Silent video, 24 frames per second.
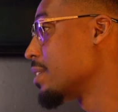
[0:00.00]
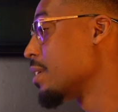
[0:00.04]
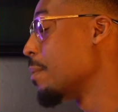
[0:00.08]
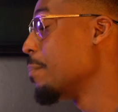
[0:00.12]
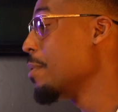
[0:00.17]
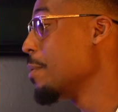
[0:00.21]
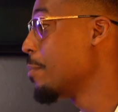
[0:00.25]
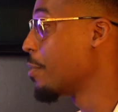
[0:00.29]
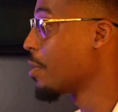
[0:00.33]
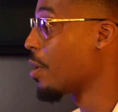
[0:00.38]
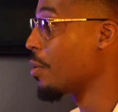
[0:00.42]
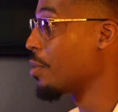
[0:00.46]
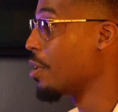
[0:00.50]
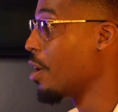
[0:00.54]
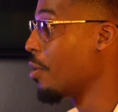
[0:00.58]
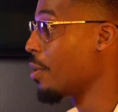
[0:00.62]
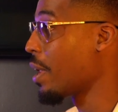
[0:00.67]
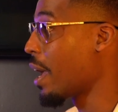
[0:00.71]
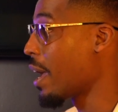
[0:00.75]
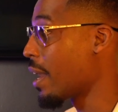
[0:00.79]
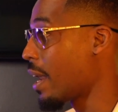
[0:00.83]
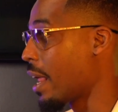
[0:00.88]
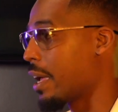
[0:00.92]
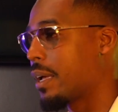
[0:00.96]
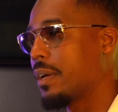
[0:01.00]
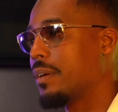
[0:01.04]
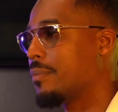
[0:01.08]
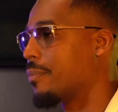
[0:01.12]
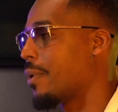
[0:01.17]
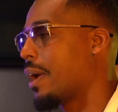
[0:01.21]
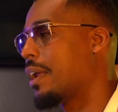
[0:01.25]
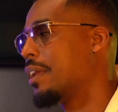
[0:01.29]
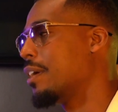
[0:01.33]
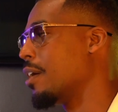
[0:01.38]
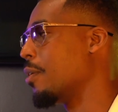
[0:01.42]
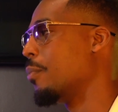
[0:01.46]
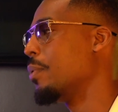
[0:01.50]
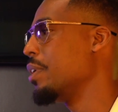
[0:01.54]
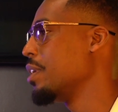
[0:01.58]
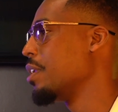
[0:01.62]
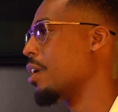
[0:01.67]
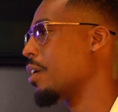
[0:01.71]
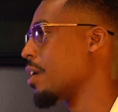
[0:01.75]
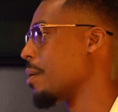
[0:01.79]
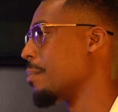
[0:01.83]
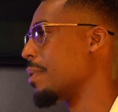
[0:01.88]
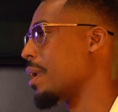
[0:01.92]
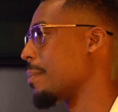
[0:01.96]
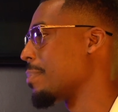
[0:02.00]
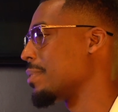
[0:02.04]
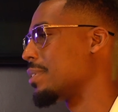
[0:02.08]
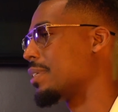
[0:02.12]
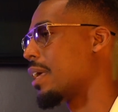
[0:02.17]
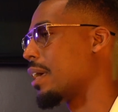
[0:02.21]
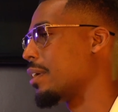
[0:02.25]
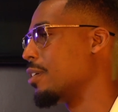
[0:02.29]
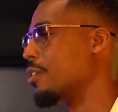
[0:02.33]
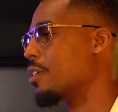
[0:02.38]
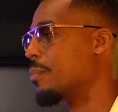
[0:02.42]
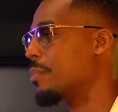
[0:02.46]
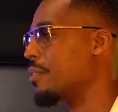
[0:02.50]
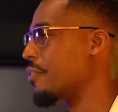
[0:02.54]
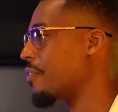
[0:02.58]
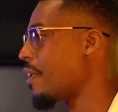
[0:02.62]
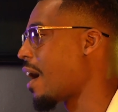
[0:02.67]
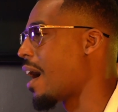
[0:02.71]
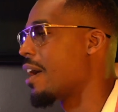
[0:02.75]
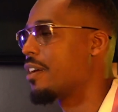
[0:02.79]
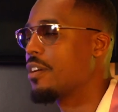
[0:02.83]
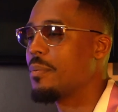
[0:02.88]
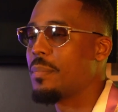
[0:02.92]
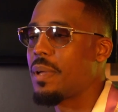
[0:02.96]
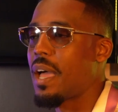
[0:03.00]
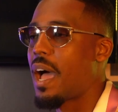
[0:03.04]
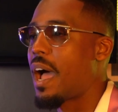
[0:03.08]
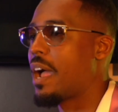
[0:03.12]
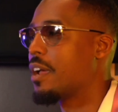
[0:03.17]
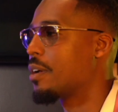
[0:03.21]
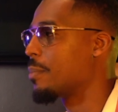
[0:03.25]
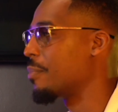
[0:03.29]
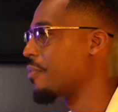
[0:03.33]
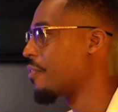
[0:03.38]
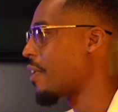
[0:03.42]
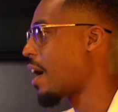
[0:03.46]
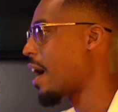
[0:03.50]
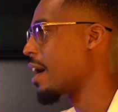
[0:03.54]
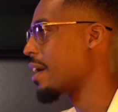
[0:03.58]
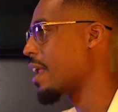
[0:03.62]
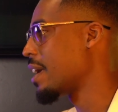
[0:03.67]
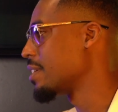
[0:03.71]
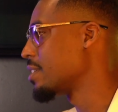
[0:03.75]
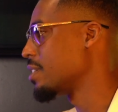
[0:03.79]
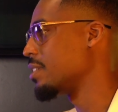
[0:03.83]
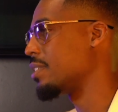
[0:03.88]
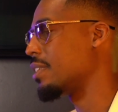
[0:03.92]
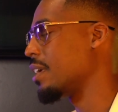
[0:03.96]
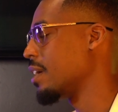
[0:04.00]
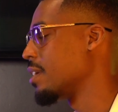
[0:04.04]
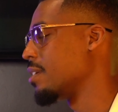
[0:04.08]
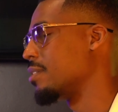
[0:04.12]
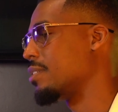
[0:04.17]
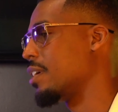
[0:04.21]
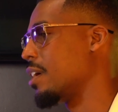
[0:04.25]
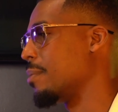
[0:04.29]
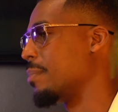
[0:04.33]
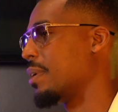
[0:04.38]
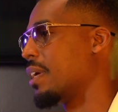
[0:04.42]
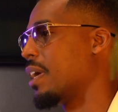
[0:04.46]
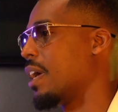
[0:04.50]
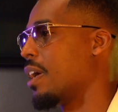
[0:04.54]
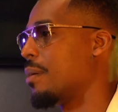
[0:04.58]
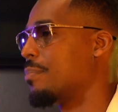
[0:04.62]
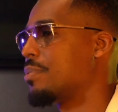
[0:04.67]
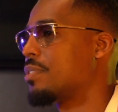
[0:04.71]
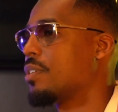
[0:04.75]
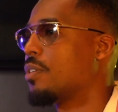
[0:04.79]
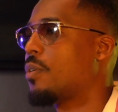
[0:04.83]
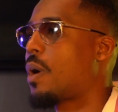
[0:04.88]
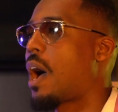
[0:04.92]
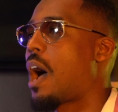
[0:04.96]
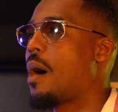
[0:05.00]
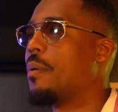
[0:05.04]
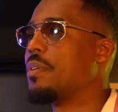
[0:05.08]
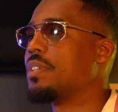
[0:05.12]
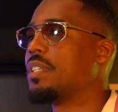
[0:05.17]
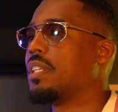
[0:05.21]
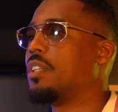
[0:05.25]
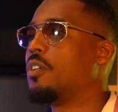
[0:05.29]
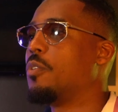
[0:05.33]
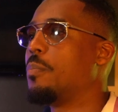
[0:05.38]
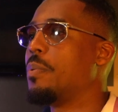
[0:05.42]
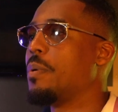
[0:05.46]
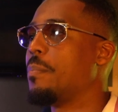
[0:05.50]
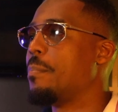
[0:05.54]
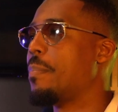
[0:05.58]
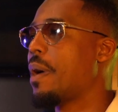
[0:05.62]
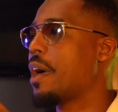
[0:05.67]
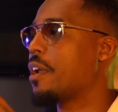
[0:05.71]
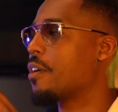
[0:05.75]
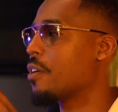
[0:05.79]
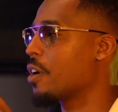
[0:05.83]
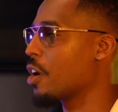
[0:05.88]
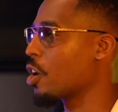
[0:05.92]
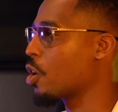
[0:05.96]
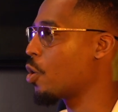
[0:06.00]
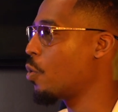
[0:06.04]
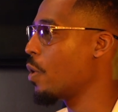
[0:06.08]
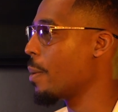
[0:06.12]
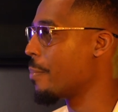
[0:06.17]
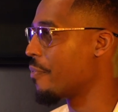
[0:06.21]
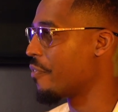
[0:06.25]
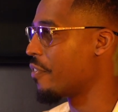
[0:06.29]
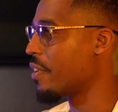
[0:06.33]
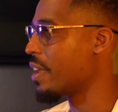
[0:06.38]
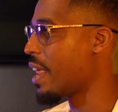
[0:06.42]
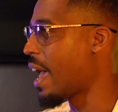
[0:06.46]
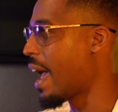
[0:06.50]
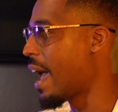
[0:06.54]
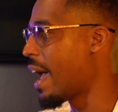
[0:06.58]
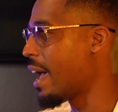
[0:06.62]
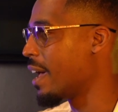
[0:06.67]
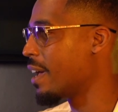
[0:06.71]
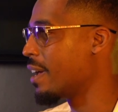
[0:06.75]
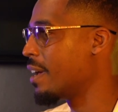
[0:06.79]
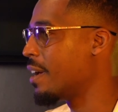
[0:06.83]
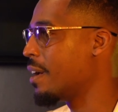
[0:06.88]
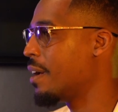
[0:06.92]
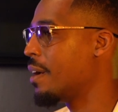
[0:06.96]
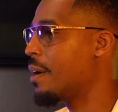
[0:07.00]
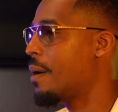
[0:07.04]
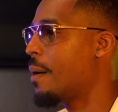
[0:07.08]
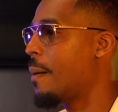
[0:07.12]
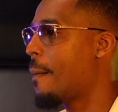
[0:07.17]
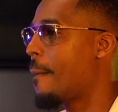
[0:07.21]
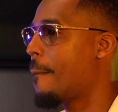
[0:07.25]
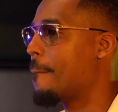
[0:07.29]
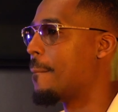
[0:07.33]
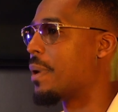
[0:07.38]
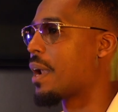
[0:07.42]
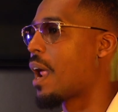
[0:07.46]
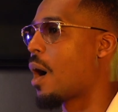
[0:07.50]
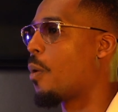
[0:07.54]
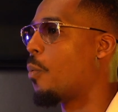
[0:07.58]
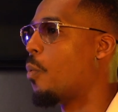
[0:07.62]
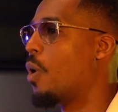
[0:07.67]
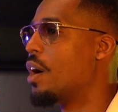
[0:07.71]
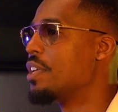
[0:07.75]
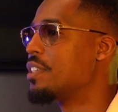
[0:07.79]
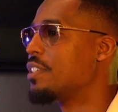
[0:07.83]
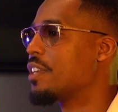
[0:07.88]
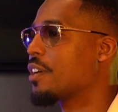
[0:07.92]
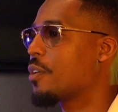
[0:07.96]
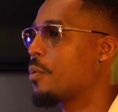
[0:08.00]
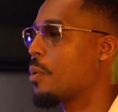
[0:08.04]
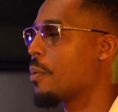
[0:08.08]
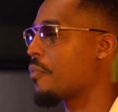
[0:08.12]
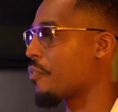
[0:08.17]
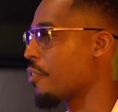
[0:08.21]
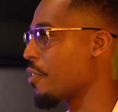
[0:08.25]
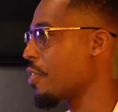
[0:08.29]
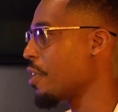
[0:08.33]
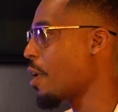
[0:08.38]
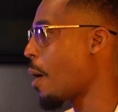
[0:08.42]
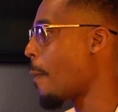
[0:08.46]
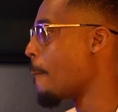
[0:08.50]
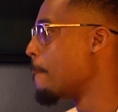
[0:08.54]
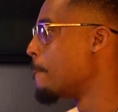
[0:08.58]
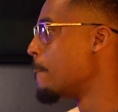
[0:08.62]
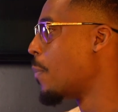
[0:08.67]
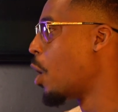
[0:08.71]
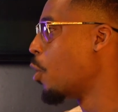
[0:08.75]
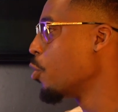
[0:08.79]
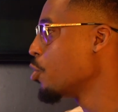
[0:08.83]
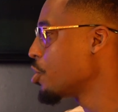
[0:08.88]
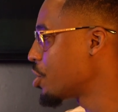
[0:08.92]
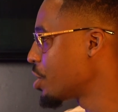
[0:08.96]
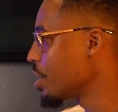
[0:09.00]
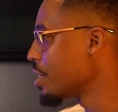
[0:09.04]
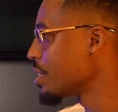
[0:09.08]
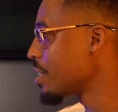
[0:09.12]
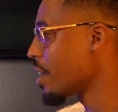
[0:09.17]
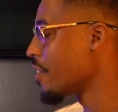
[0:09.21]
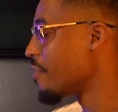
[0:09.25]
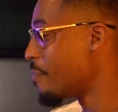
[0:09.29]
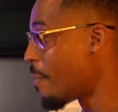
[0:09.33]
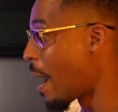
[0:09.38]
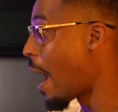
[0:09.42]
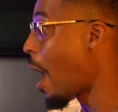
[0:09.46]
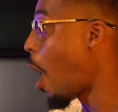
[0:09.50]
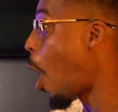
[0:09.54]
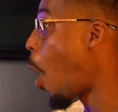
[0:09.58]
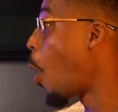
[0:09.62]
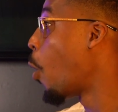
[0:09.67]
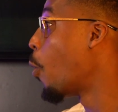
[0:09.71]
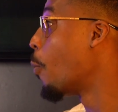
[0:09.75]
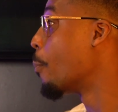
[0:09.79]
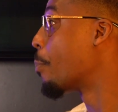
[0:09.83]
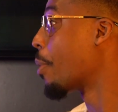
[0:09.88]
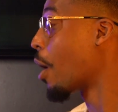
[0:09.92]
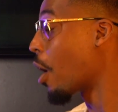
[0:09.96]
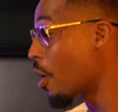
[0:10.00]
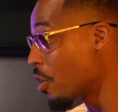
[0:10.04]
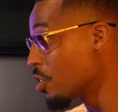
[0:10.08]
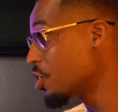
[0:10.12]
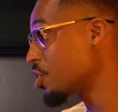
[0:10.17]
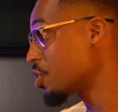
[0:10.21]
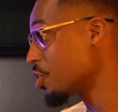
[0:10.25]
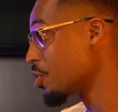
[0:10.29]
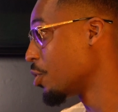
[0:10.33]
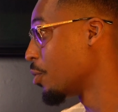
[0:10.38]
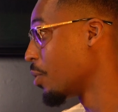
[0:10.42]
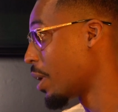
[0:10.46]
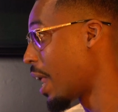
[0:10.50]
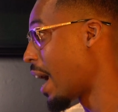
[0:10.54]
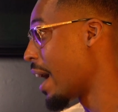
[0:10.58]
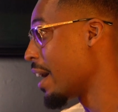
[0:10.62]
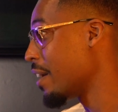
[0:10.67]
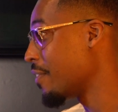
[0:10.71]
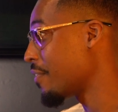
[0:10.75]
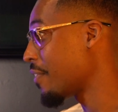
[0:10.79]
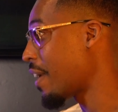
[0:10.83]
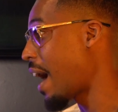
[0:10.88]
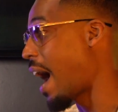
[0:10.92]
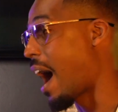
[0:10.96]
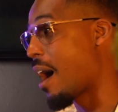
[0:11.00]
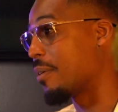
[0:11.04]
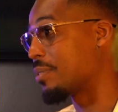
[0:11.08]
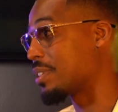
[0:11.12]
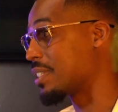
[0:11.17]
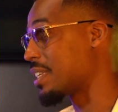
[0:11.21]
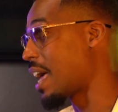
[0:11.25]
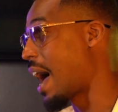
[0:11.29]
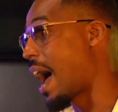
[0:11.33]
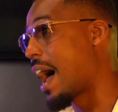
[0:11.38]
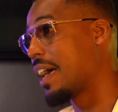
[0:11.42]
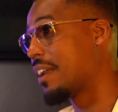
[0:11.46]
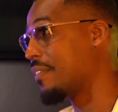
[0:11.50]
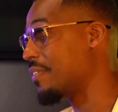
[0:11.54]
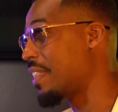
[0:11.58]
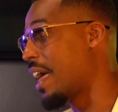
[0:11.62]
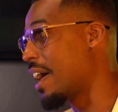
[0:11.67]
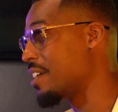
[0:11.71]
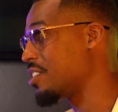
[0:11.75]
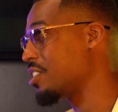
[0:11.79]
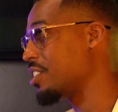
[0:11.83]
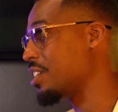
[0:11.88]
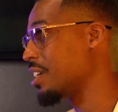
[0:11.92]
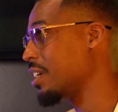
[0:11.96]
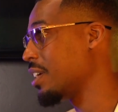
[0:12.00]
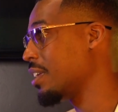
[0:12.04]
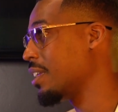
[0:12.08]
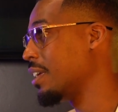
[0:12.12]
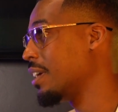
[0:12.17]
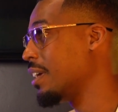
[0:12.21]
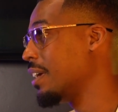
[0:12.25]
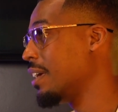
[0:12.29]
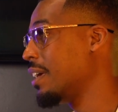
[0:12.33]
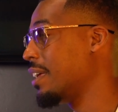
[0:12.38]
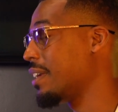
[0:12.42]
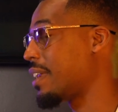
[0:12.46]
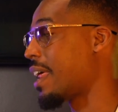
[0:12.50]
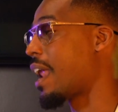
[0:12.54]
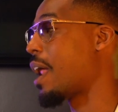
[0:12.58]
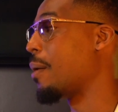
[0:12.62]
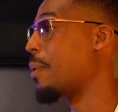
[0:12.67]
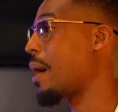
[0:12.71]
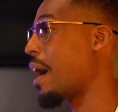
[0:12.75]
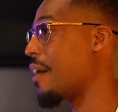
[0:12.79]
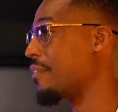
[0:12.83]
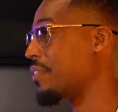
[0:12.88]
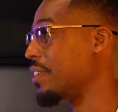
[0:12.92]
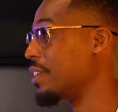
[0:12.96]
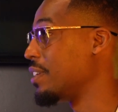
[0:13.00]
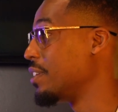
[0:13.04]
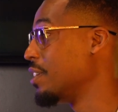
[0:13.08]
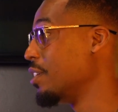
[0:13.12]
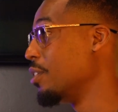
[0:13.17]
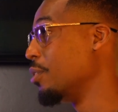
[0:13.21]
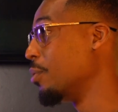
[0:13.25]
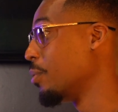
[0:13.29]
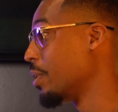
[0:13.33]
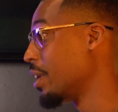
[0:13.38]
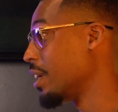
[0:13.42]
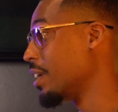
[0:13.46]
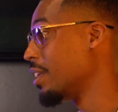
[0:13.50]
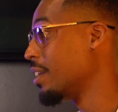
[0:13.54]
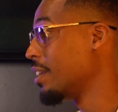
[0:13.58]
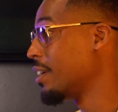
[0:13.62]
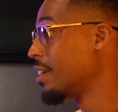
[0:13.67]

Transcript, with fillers: Some people don't know that. Like in radio, we know coming up, it's like you're gonna be fired, you're gonna be hired, you're gonna be fired. That's just the entertainment game. So I was a little bit better equipped for that. Yeah. I wasn't equipped for the emotions of my own personal life outside of that shit that I would have to deal with.